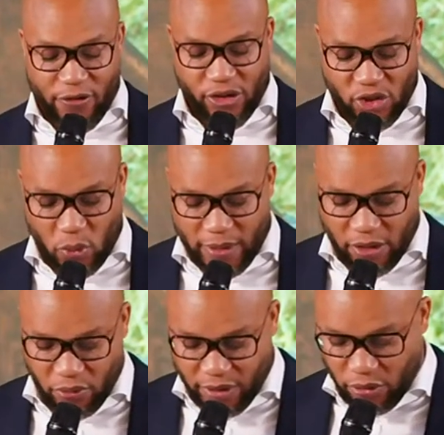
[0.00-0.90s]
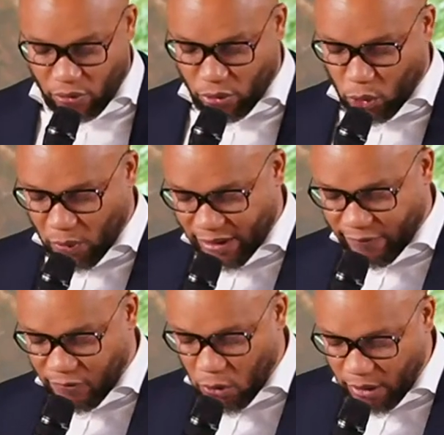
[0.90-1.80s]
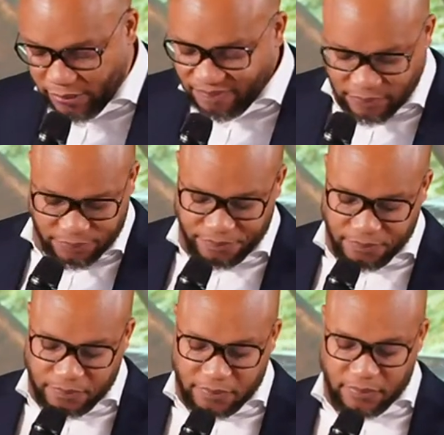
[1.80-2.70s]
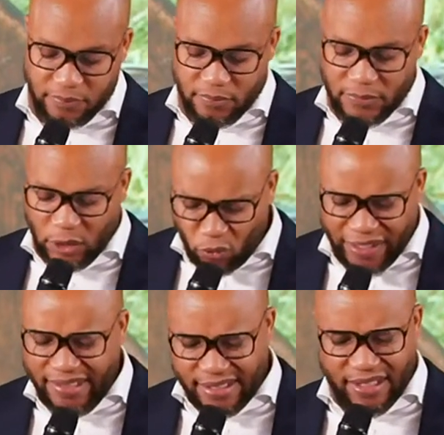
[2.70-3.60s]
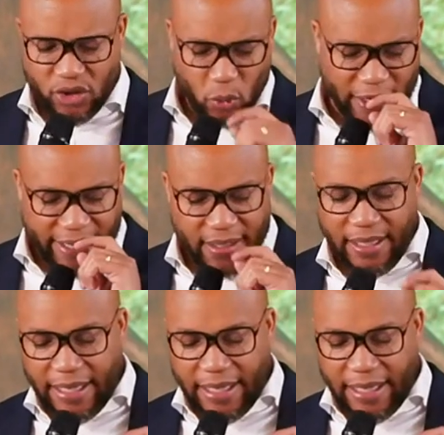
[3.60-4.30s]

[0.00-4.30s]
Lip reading: verse 23 through 24? Reads this way.